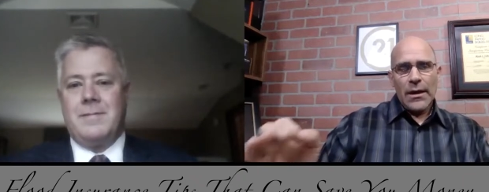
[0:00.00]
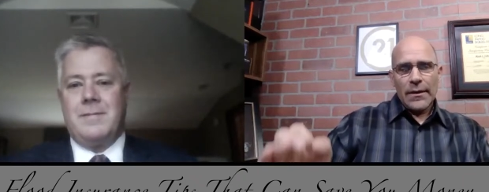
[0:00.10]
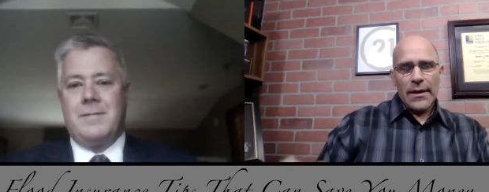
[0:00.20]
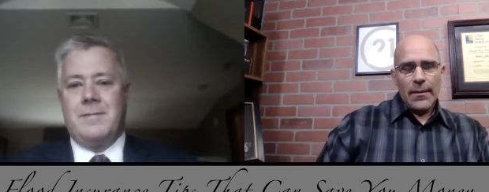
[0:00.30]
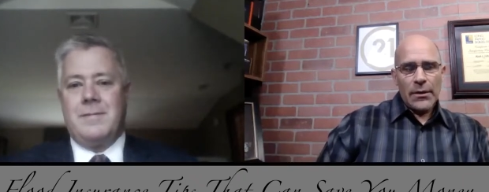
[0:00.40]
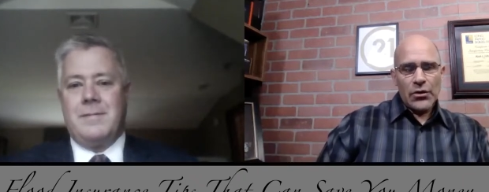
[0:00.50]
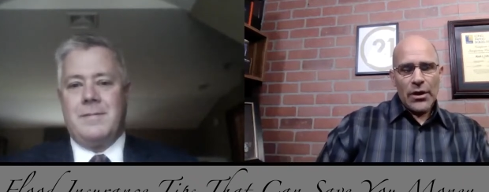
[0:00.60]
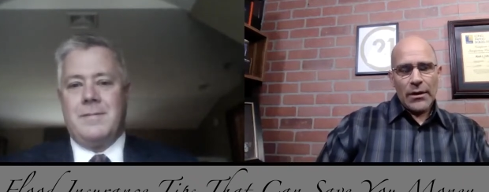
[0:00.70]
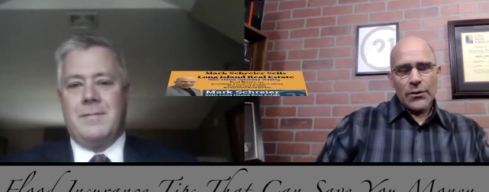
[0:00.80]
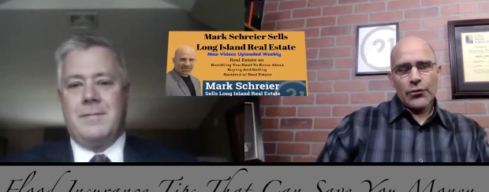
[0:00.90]
Speaker 1: The name of the
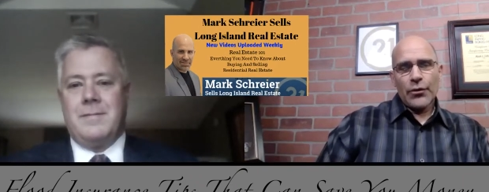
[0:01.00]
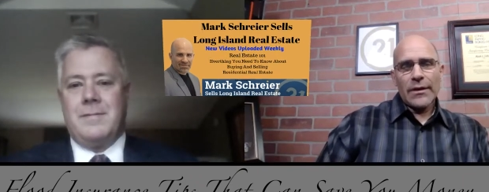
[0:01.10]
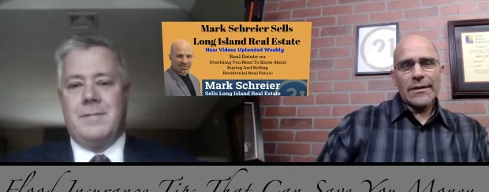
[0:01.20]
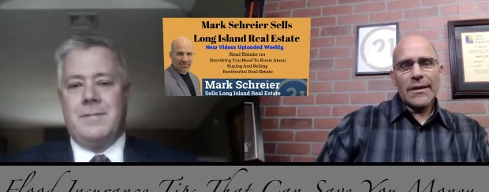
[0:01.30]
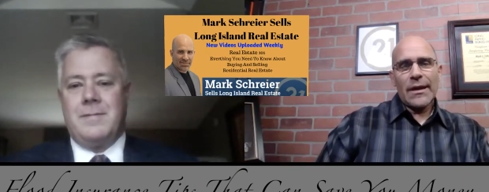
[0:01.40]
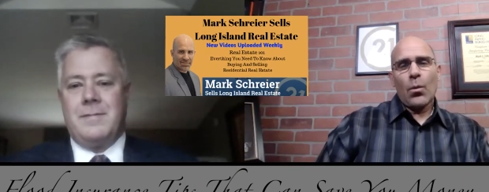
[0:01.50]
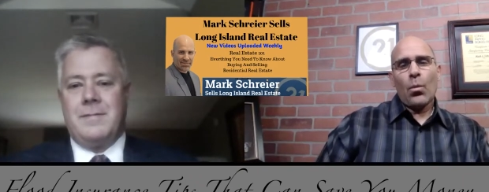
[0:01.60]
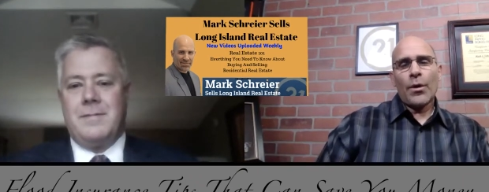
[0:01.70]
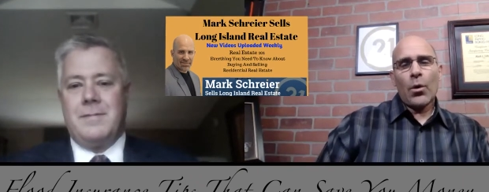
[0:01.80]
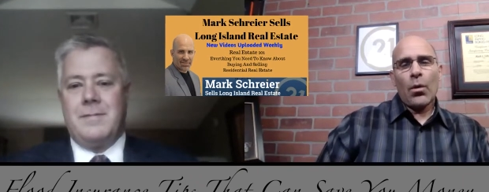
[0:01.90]
channel is Real Estate
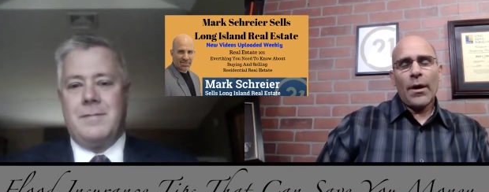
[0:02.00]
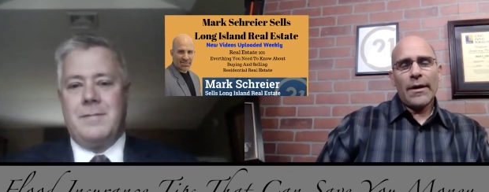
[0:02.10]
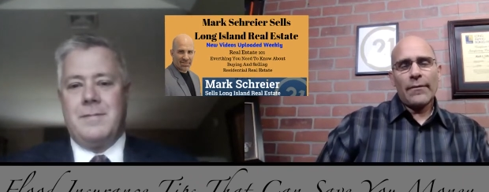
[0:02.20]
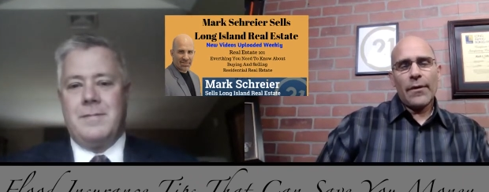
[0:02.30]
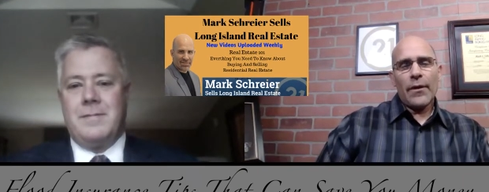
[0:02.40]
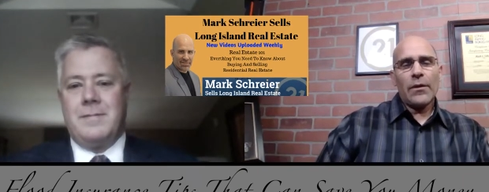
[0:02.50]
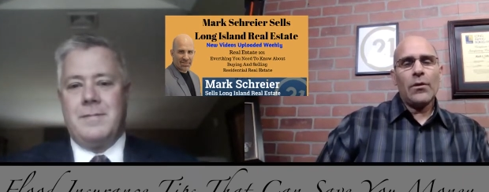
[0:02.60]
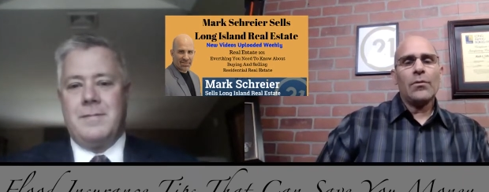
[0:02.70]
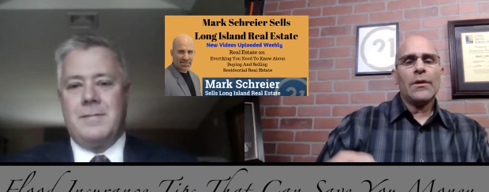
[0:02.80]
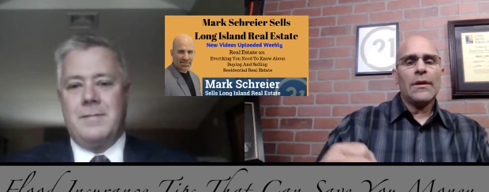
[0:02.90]
one oh one, everything
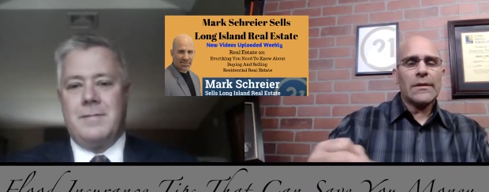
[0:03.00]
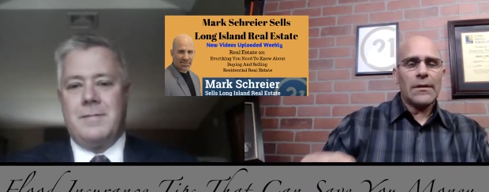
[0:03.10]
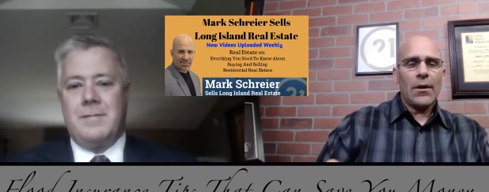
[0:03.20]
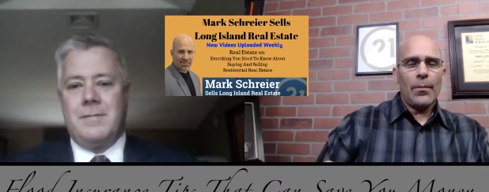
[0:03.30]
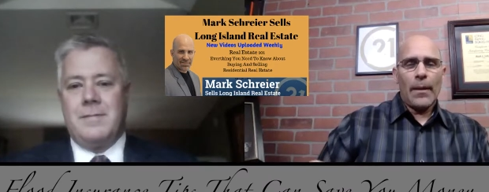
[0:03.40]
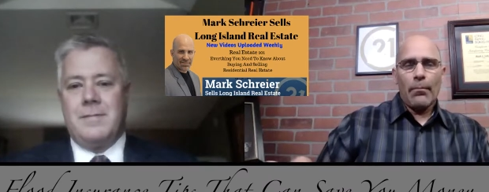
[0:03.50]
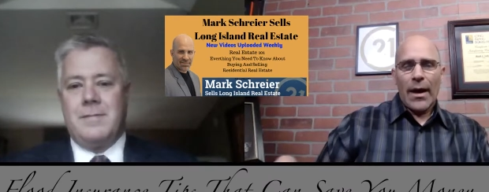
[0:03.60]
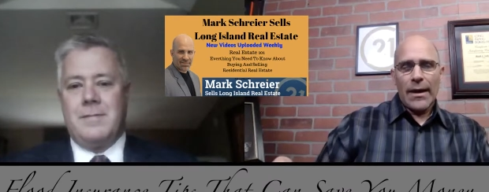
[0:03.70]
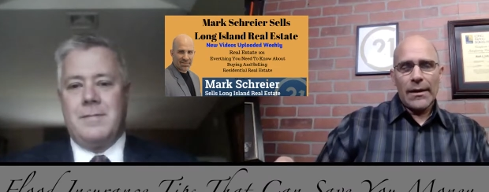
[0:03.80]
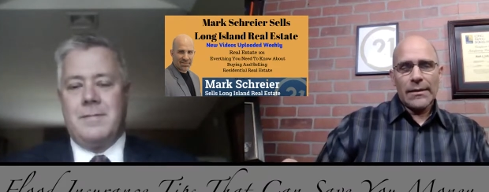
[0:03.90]
you need to know about
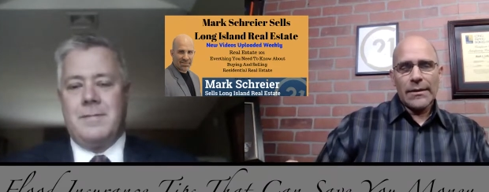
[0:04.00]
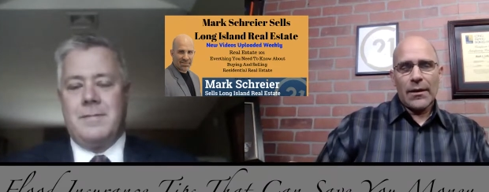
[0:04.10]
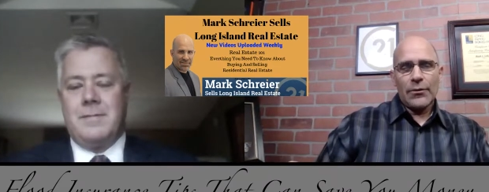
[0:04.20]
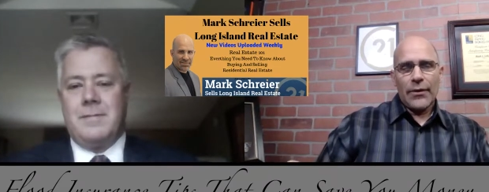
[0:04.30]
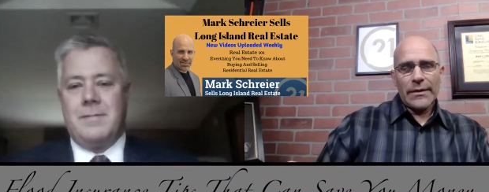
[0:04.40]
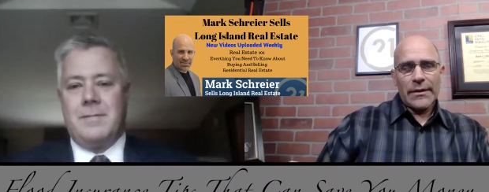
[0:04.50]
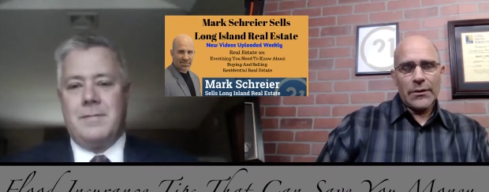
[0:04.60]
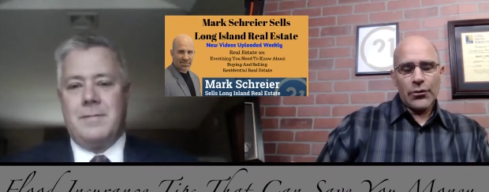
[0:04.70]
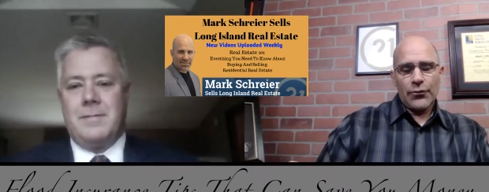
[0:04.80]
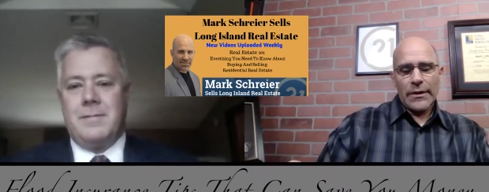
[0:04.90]
buying and selling
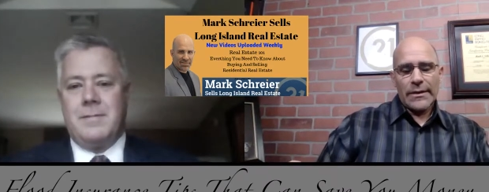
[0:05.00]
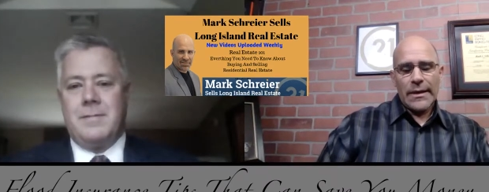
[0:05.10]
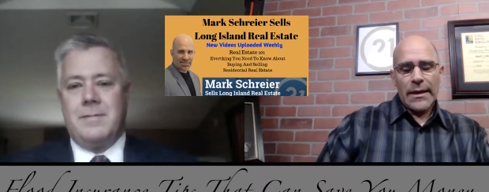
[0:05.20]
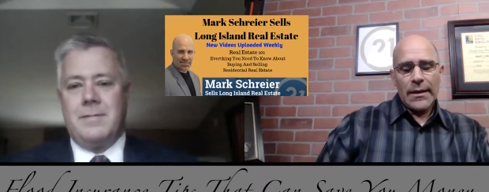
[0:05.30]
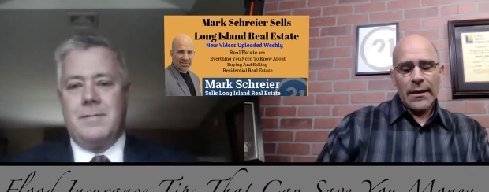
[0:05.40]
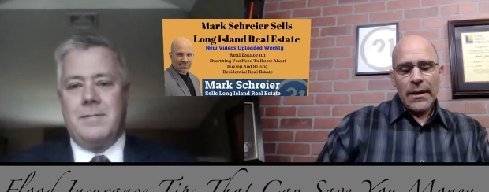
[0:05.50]
residential real estate.